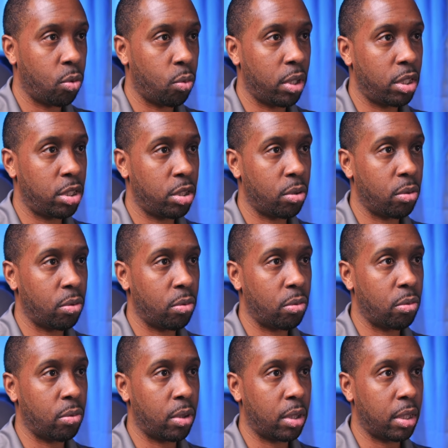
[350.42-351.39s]
which
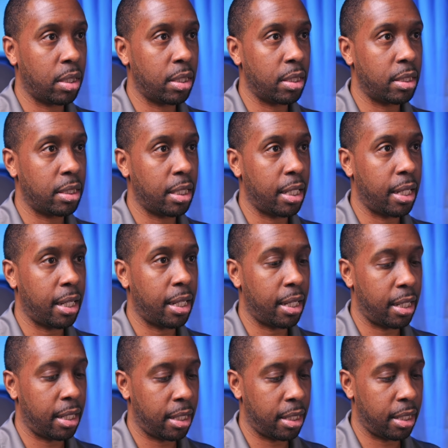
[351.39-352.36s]
was
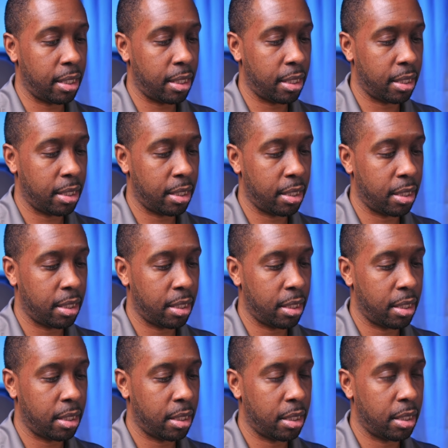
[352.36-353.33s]
a
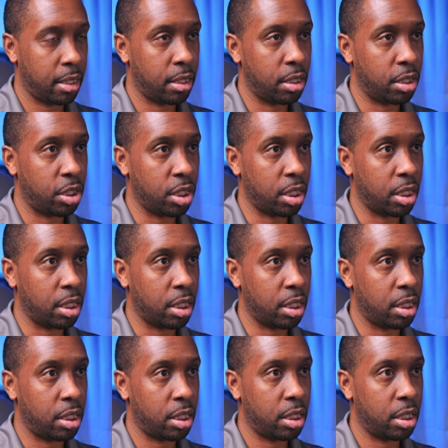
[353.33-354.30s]

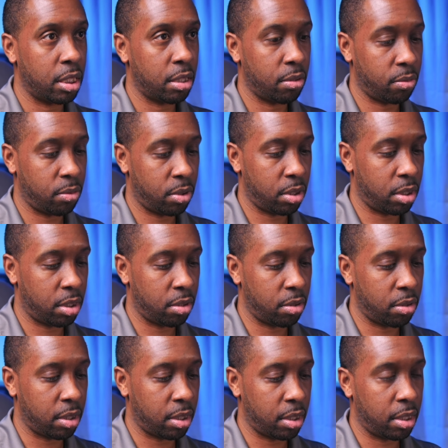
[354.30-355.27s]
judge? We'll just
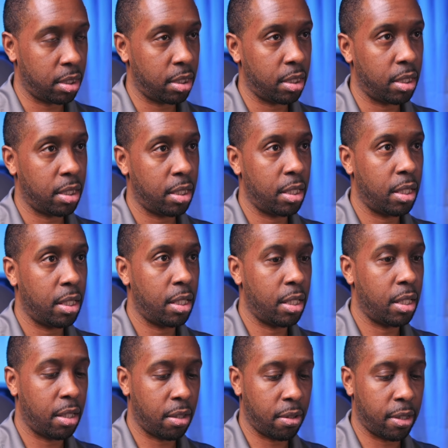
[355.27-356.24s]
do that.
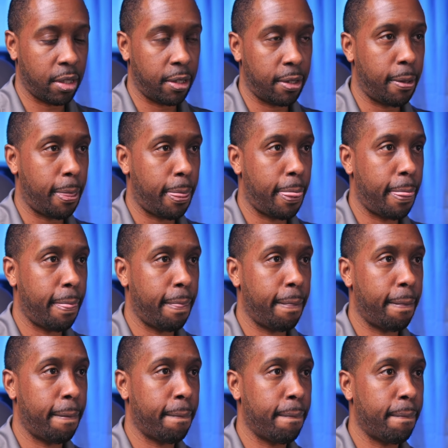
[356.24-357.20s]
All right.
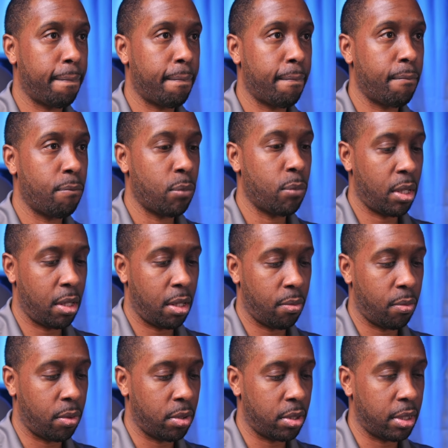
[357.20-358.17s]

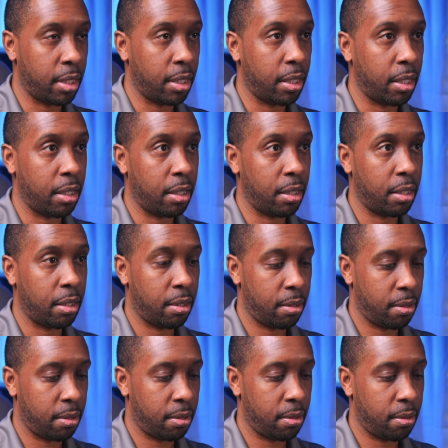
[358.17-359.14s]
It will say
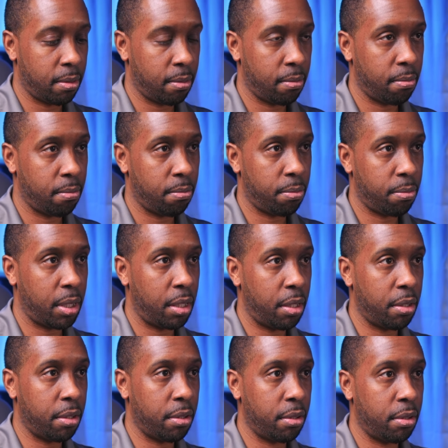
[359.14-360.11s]

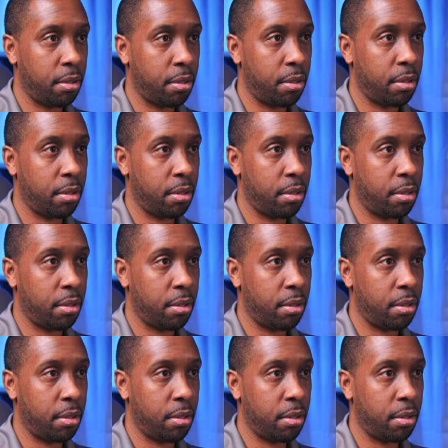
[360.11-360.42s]
Peter,